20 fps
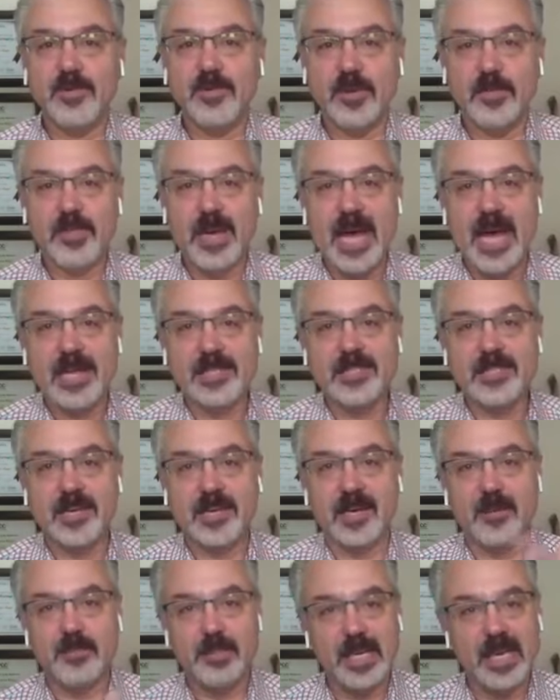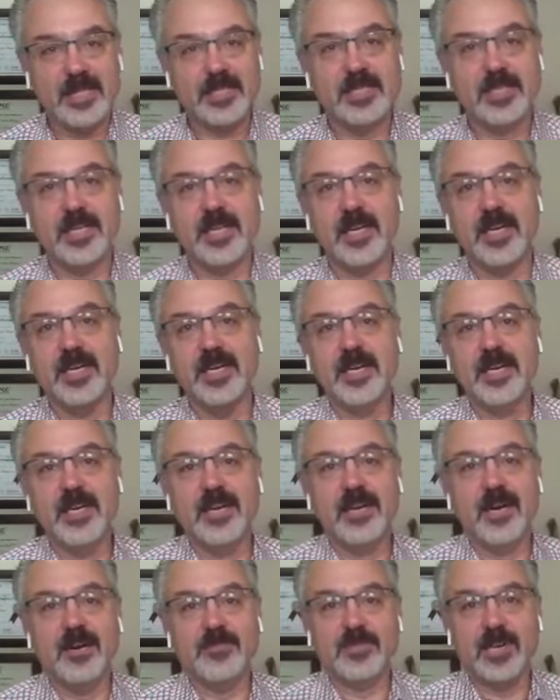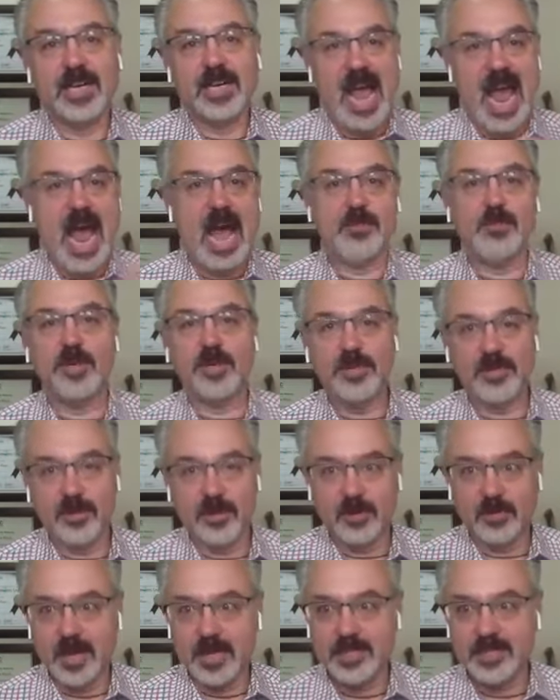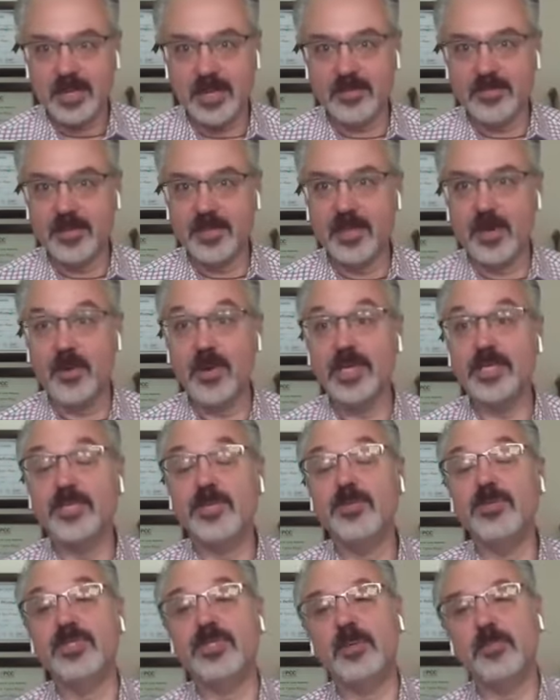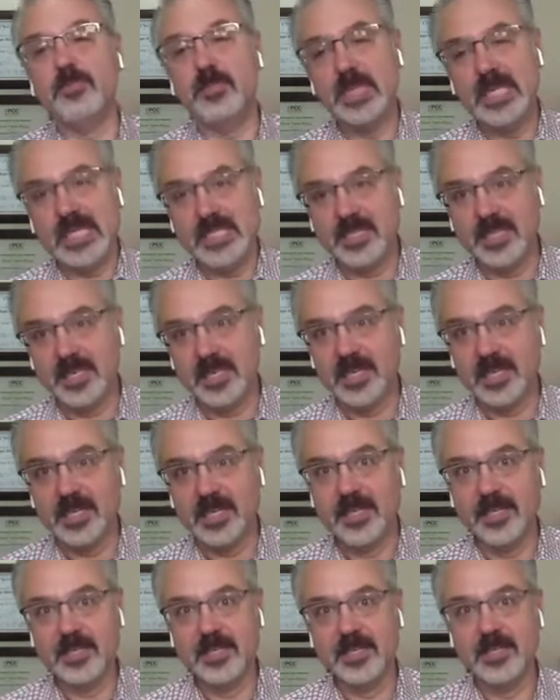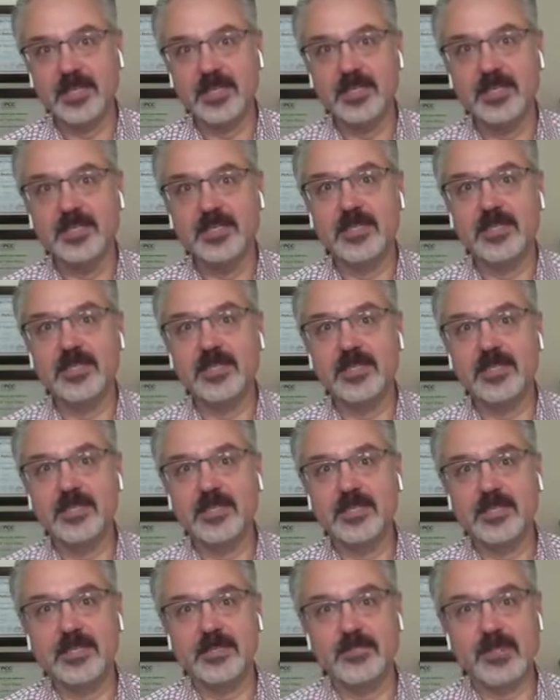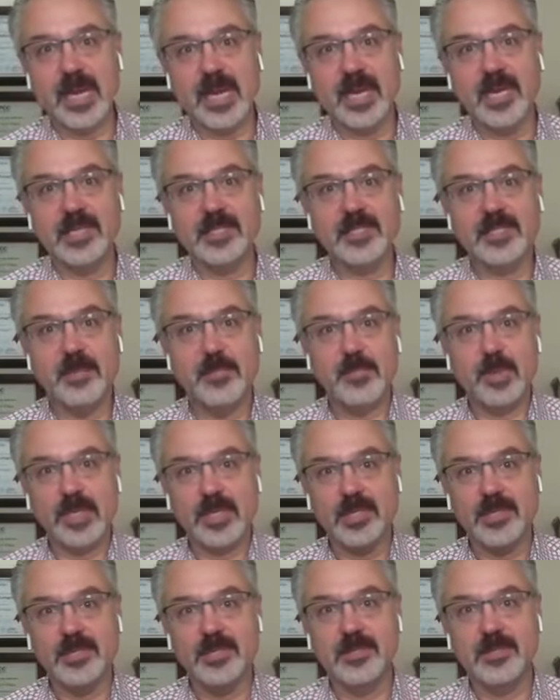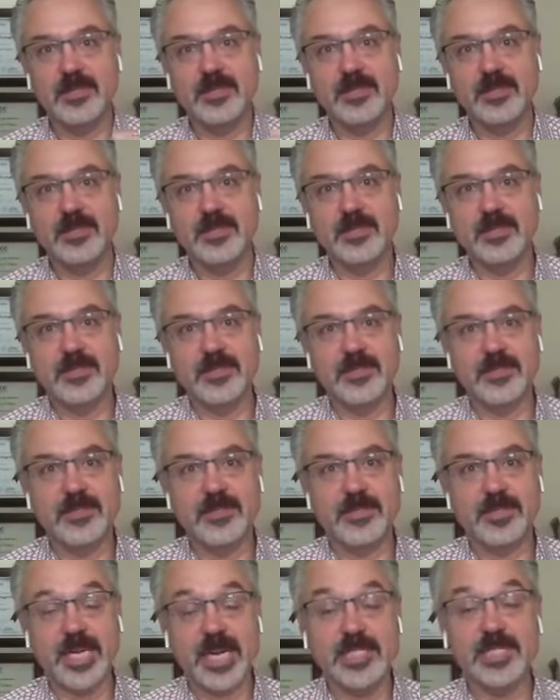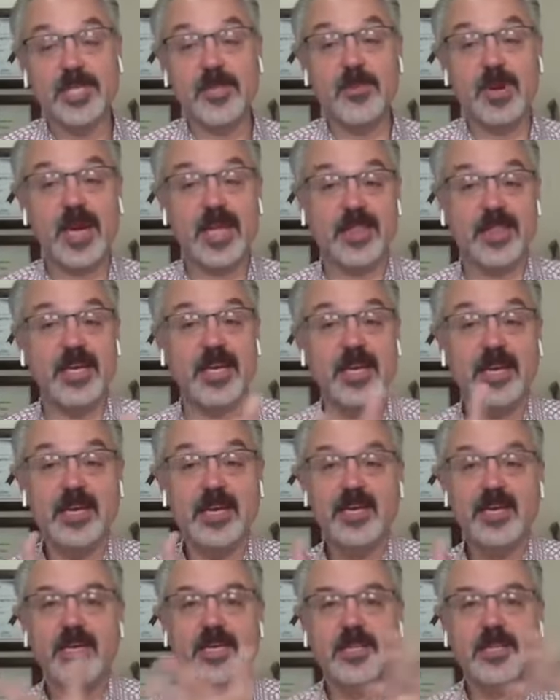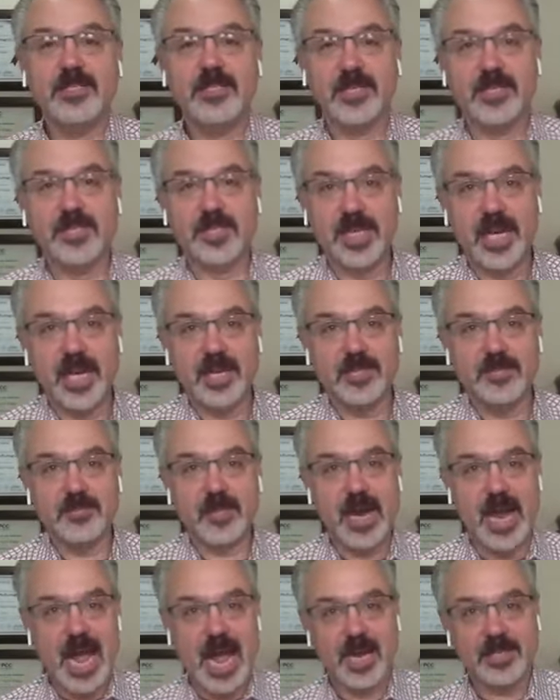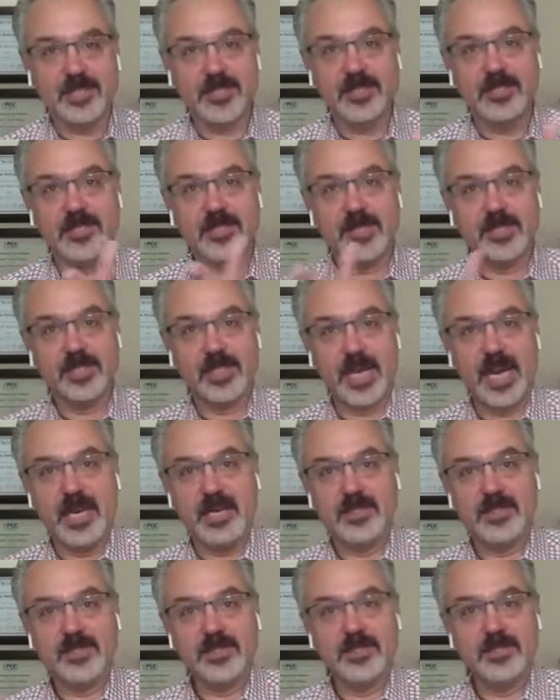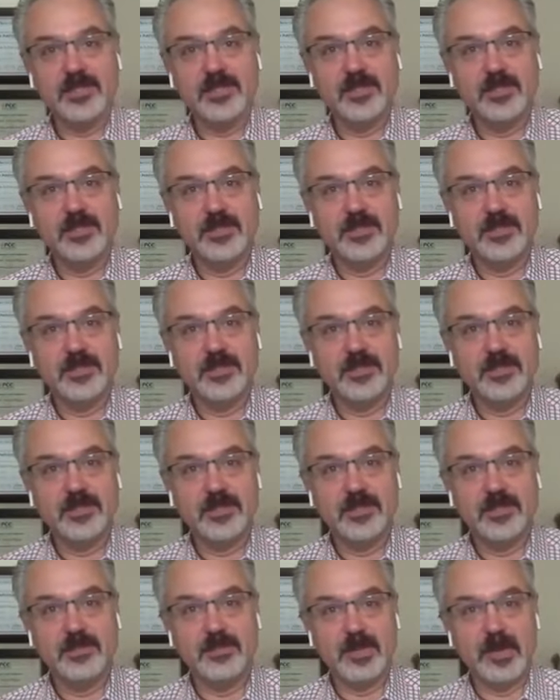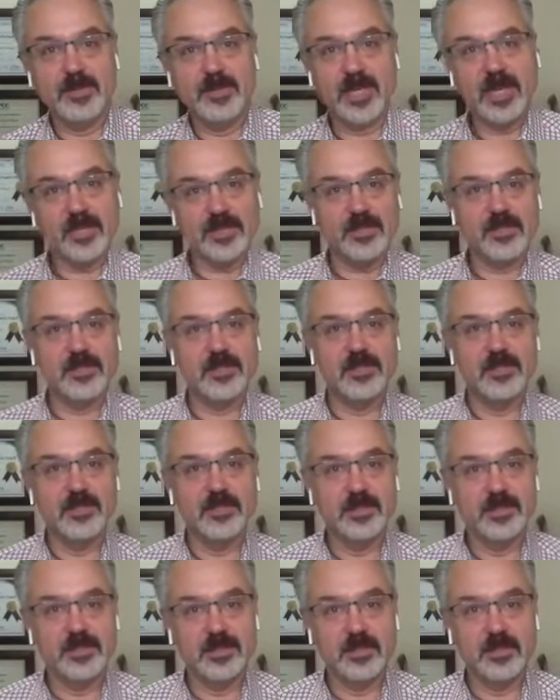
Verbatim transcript: moving past the complexity of trying to hammer through it myself and going to simplicity, making it simple, changing the way I think to change my actions, to change my results.